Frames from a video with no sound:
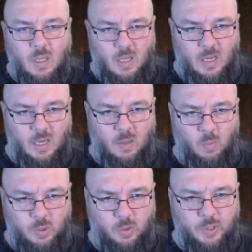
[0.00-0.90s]
Uh,
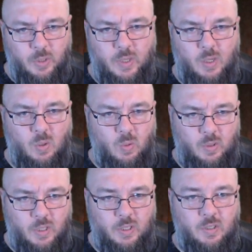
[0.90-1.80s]
what's your unit called?
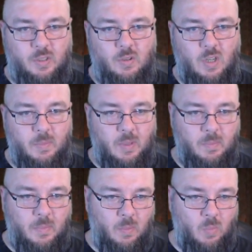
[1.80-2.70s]
Could you describe
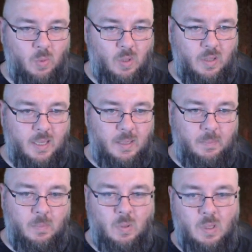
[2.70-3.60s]
them and what are they
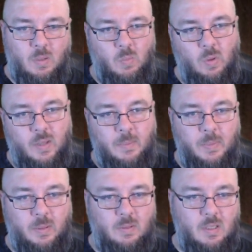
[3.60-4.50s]
what they're
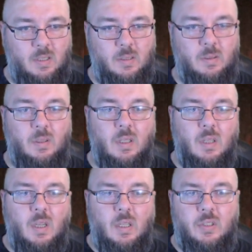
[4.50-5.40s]
built to do?
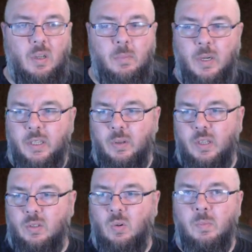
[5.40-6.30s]
So my unit
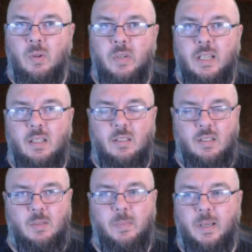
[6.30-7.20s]
is called Marika's
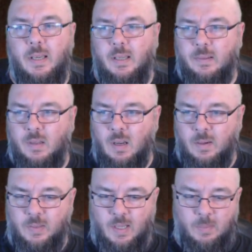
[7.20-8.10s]
Spear
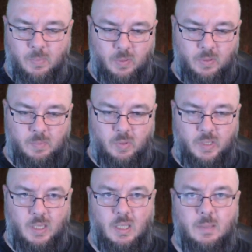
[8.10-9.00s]
after Empress
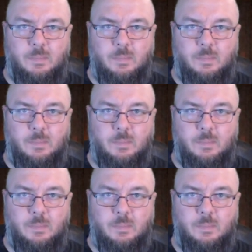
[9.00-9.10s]
Marika.